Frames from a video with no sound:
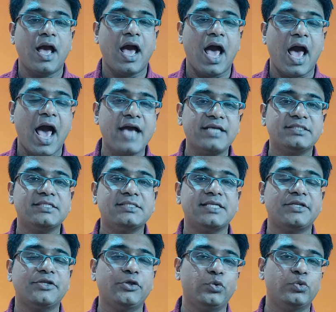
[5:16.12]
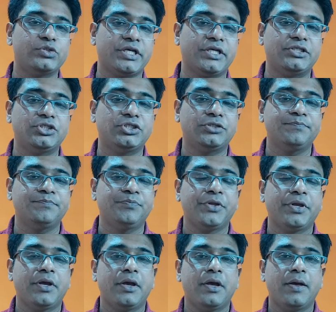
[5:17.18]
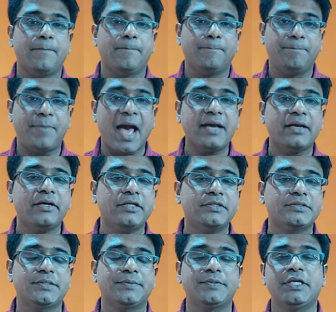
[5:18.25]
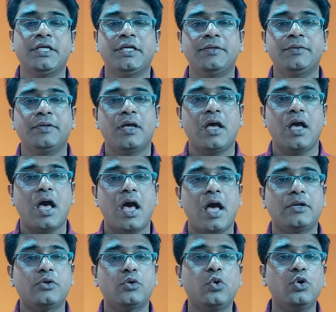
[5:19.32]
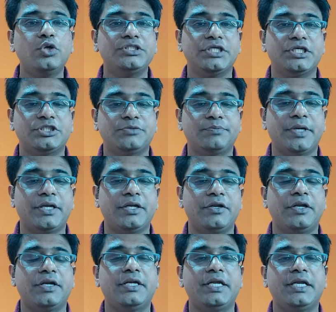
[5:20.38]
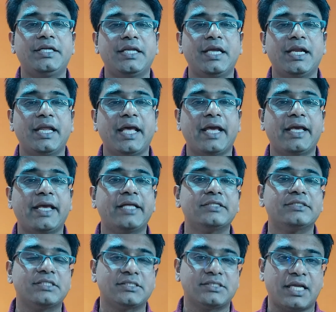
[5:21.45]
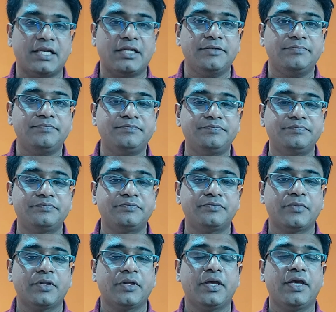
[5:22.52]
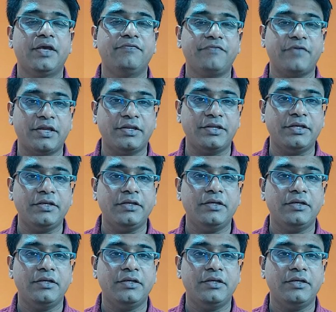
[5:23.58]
access and usage, bankruptcy, and court judgment detailed against the seller, if any,